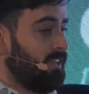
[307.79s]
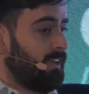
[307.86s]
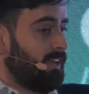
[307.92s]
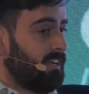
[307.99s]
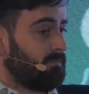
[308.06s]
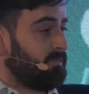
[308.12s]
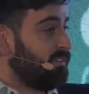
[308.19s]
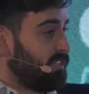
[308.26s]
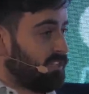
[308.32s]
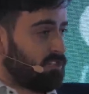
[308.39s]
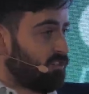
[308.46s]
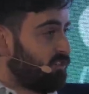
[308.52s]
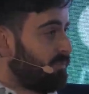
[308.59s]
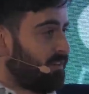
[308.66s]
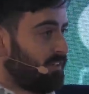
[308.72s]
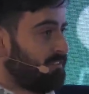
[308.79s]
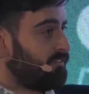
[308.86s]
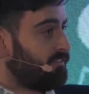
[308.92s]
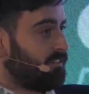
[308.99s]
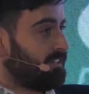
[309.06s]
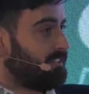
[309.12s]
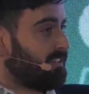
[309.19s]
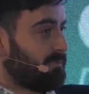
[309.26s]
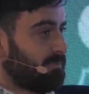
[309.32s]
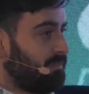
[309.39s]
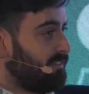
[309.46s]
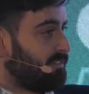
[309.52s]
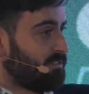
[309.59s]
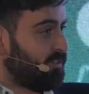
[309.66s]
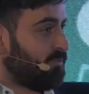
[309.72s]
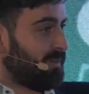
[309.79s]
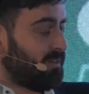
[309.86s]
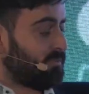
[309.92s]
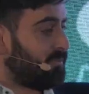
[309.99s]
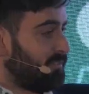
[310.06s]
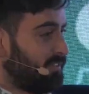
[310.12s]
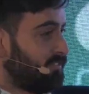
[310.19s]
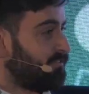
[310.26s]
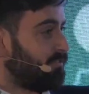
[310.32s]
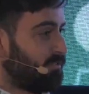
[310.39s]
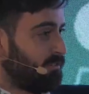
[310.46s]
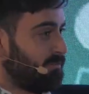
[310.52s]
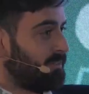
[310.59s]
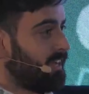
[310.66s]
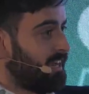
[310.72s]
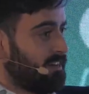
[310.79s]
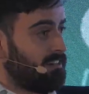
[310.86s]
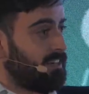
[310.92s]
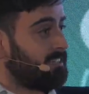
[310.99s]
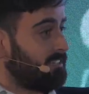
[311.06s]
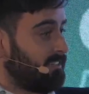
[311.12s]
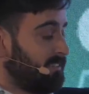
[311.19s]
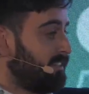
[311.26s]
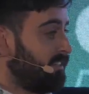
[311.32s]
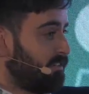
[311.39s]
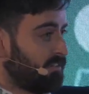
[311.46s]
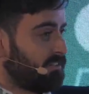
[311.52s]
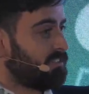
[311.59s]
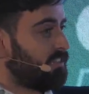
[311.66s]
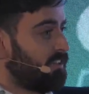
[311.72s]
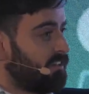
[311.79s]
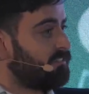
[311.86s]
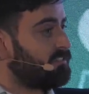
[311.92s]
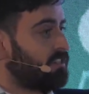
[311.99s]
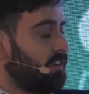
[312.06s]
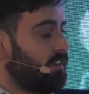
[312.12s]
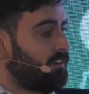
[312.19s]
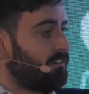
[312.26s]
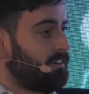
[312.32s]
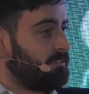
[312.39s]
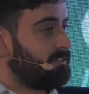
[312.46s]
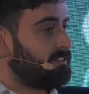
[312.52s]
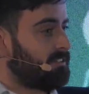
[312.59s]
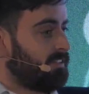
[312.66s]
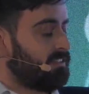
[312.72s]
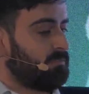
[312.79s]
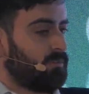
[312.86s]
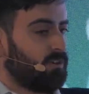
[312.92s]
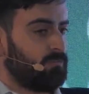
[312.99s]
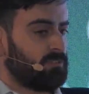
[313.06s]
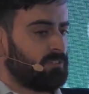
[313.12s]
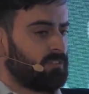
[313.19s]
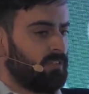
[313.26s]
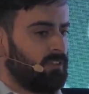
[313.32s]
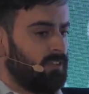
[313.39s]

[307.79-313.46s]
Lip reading: And like Joe Biden, for example, has come out with the Affordable Care Act, and there's a lot of talk around this at the moment.